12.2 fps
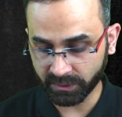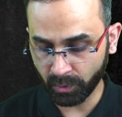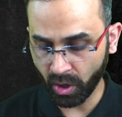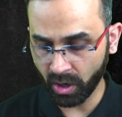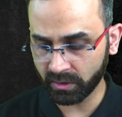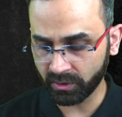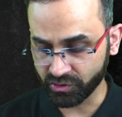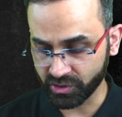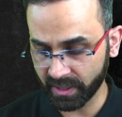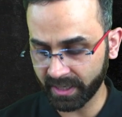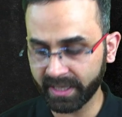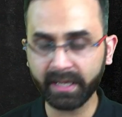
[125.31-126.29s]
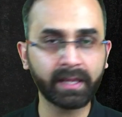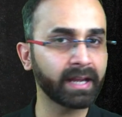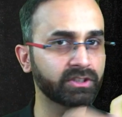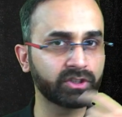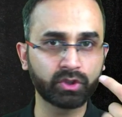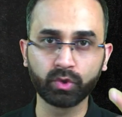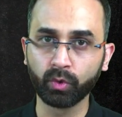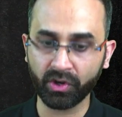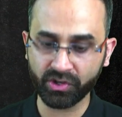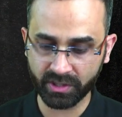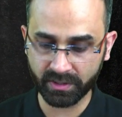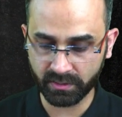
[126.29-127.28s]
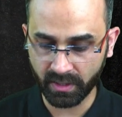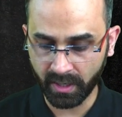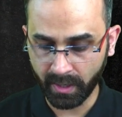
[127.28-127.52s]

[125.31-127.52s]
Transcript: block generally gets 2 questions,